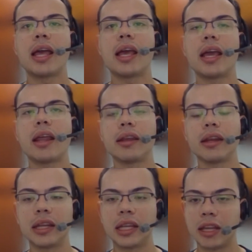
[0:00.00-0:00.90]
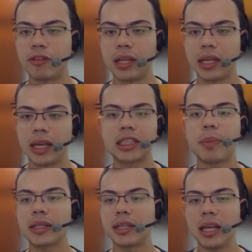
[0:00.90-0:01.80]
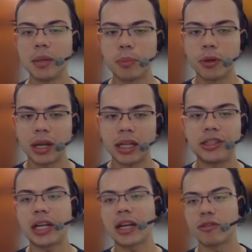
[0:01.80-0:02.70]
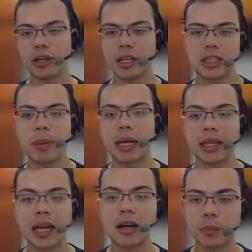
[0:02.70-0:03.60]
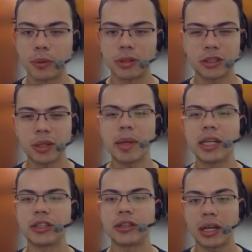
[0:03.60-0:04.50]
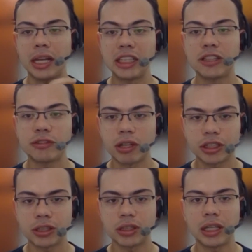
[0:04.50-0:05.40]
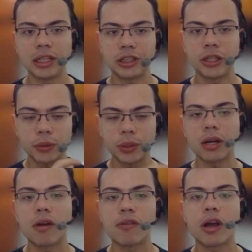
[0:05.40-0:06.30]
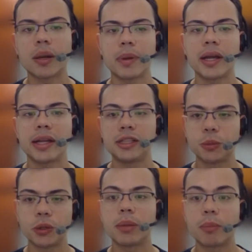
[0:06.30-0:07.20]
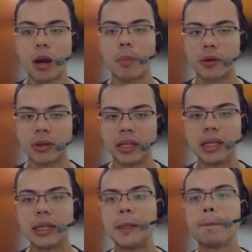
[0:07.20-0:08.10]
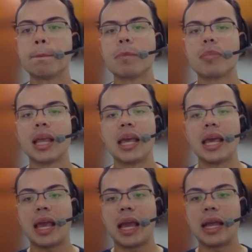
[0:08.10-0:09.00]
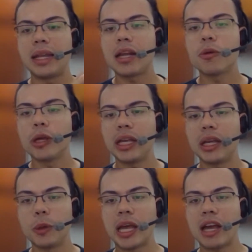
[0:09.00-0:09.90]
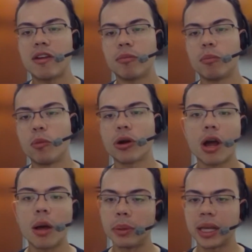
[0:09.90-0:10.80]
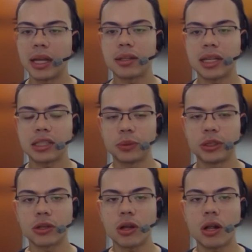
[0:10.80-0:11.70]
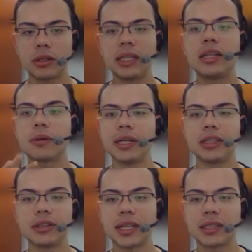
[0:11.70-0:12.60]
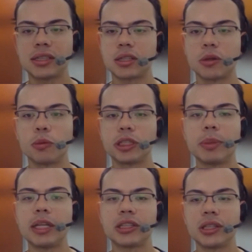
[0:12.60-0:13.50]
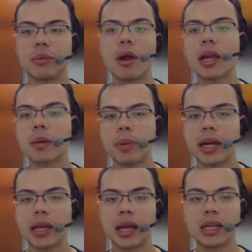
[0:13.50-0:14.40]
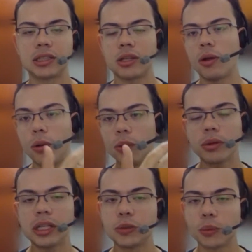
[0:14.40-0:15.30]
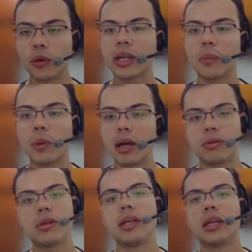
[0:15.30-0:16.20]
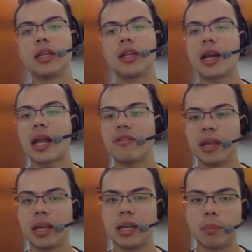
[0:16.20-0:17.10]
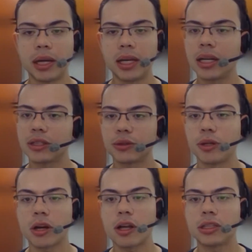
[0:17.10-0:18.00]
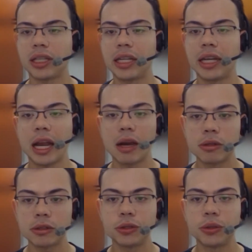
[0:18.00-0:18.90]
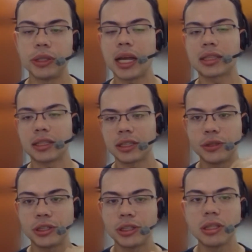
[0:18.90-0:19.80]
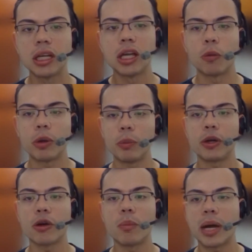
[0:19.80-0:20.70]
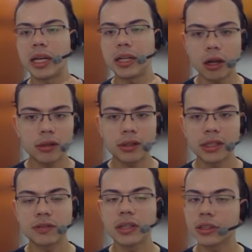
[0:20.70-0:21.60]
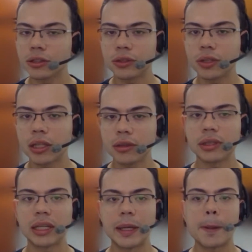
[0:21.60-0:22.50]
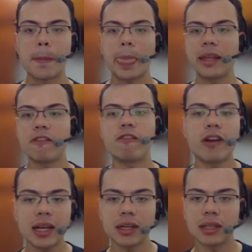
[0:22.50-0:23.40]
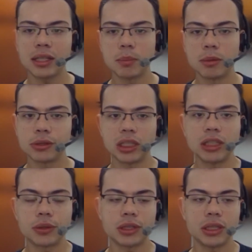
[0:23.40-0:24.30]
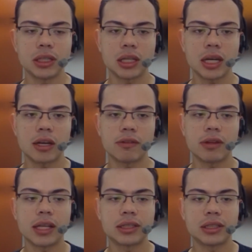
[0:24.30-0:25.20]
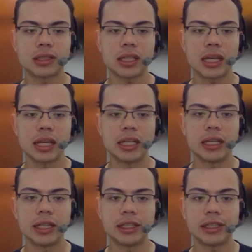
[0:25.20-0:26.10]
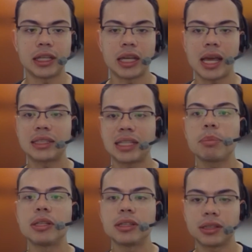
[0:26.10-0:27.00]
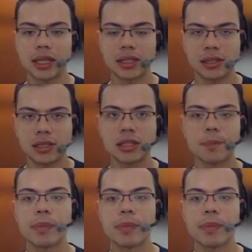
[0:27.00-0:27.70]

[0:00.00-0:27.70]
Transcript: and give the expected input and check for the expected output. So they make sure that each function, each unit of RocketPy is working properly. And then we have more complicated tests, which are called integration tests, which make sure the RocketPy as a whole is working well, not having any bugs or not causing any errors during execution when we are combining all of these functions together. And then finally, the most interesting kind of tests is acceptance tests,